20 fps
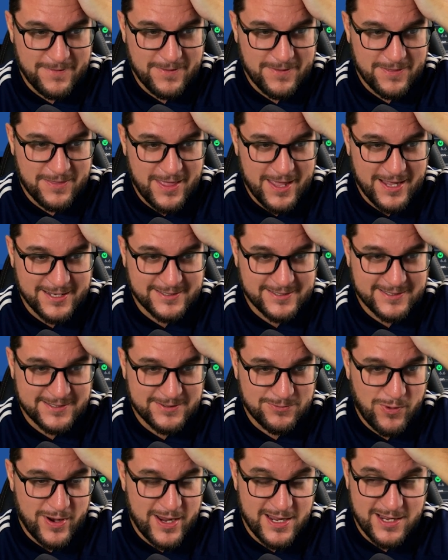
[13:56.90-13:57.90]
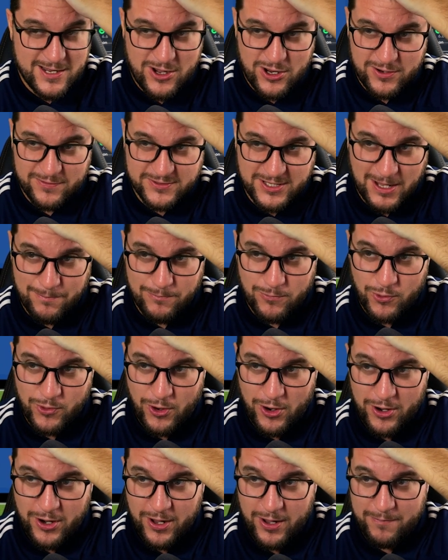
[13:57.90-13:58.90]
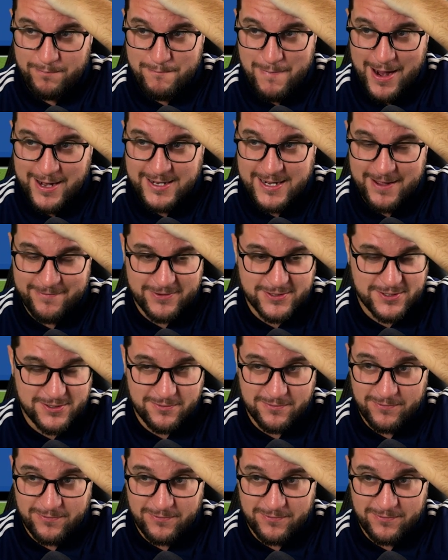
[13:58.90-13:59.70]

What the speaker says: This, we could have stumbled on a magnificent